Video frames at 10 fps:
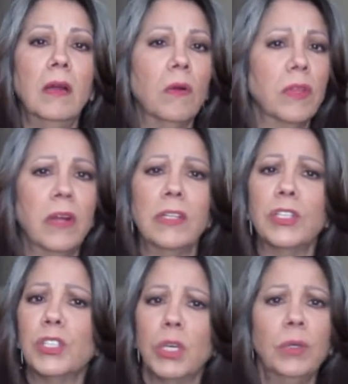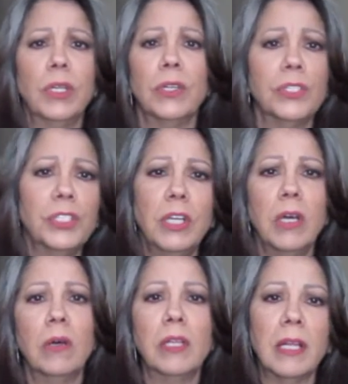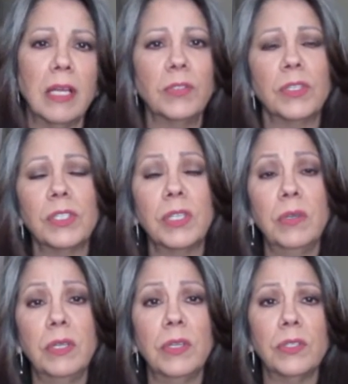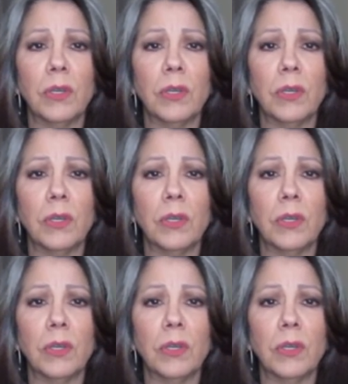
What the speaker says: or they're in scooters, the electric scooters,